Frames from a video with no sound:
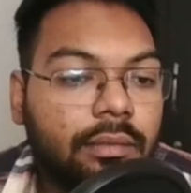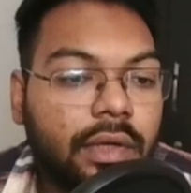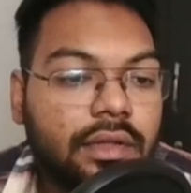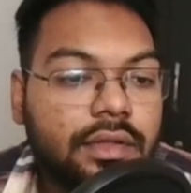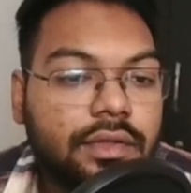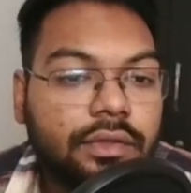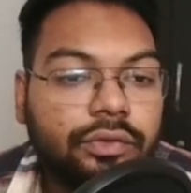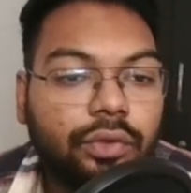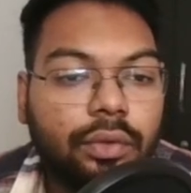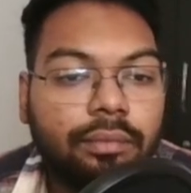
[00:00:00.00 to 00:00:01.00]
team
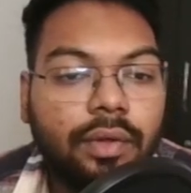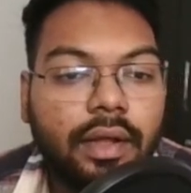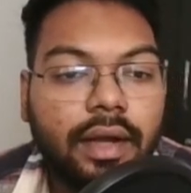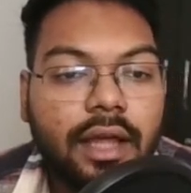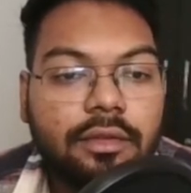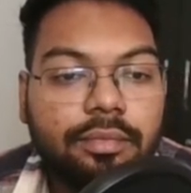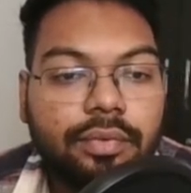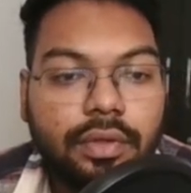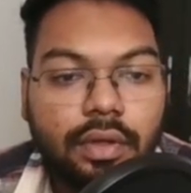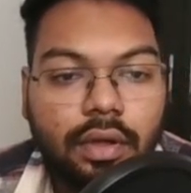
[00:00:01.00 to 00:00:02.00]
resistance. So
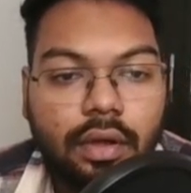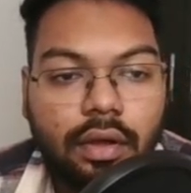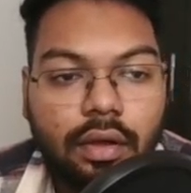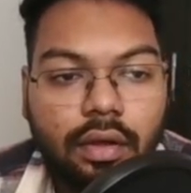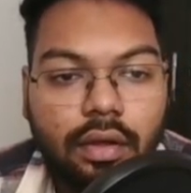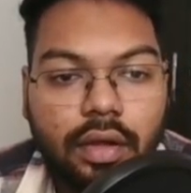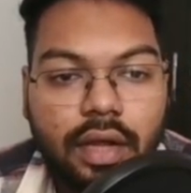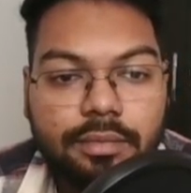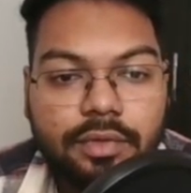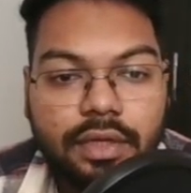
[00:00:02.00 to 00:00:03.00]

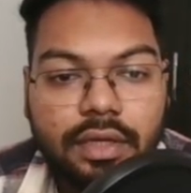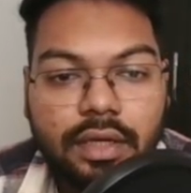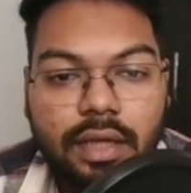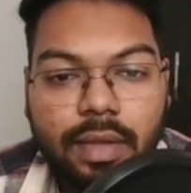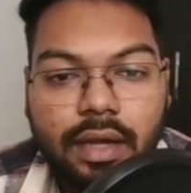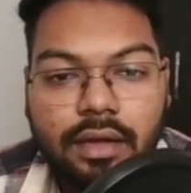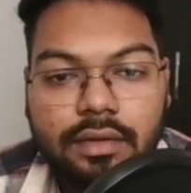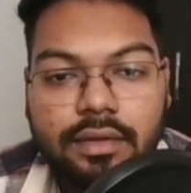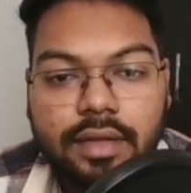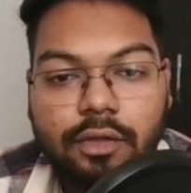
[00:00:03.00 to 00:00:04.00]
RASP's real-time
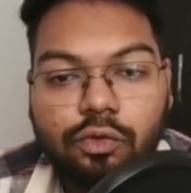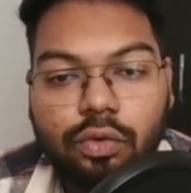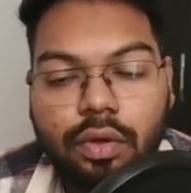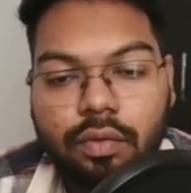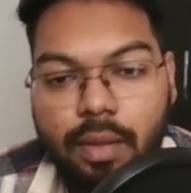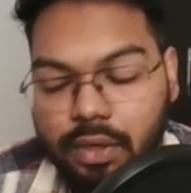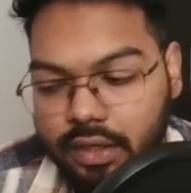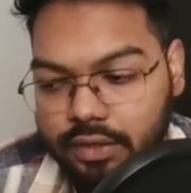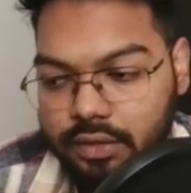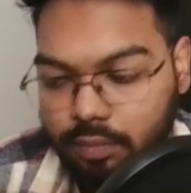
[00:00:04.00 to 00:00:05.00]
analysis can slow down
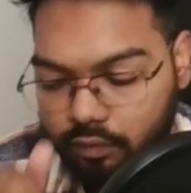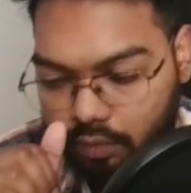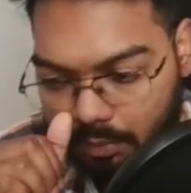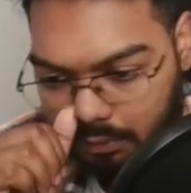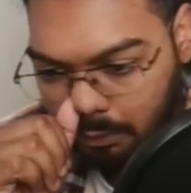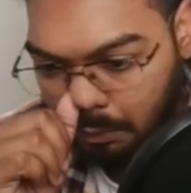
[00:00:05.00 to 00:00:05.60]
application performance.